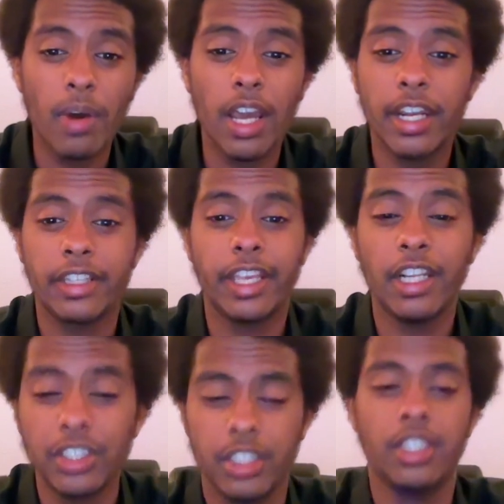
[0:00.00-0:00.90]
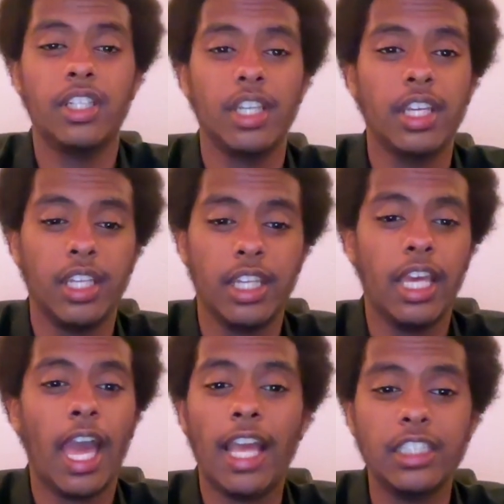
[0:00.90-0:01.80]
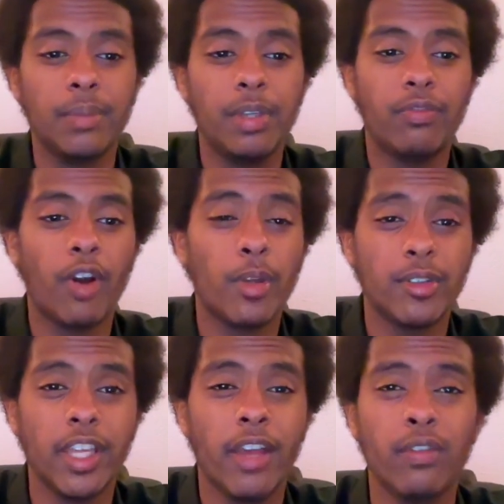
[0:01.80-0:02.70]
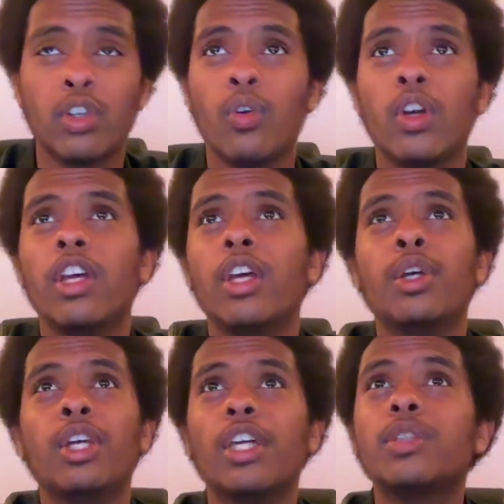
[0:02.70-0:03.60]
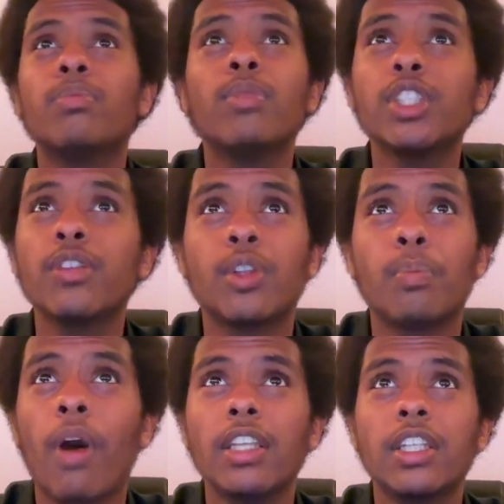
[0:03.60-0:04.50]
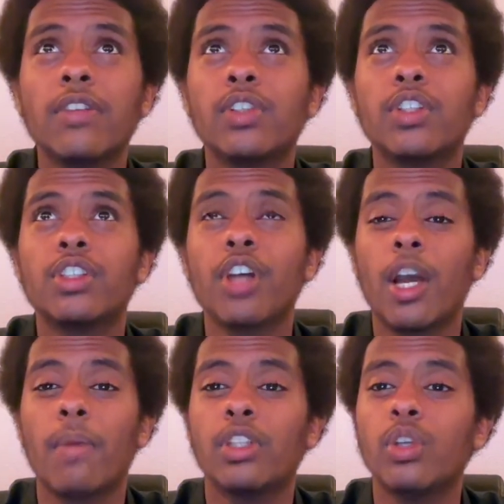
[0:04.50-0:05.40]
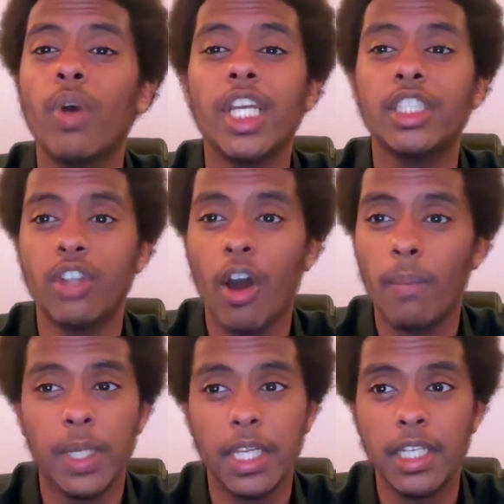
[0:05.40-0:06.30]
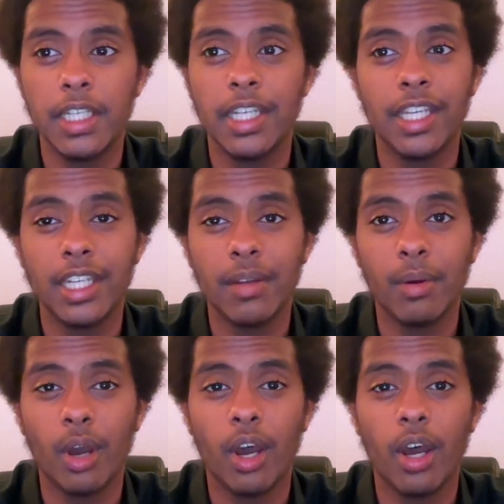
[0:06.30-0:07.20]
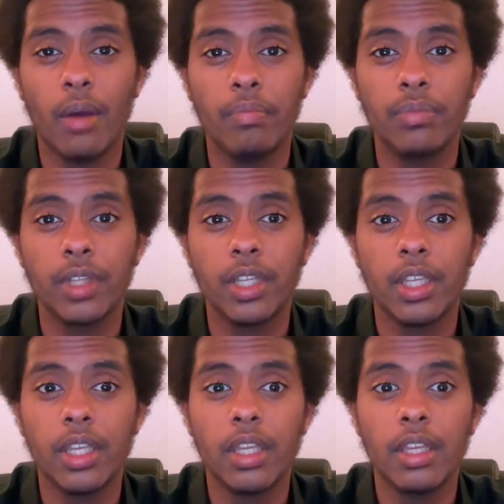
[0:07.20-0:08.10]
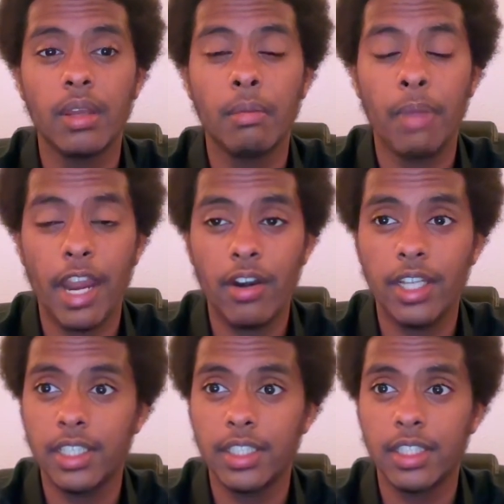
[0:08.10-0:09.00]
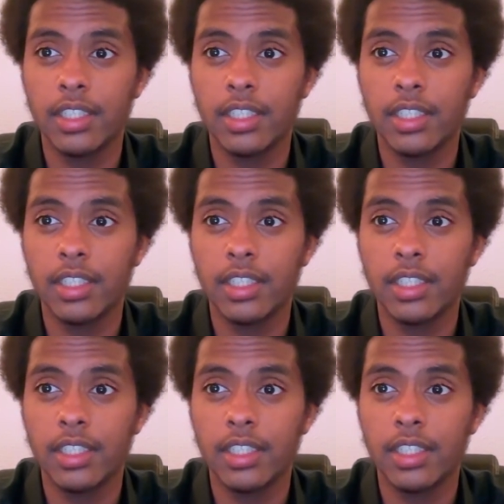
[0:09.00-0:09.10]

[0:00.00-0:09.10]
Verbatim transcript: and attention has to be from himself. So, as much of the positives you can talk about, the way he's dominated in uh, Paris,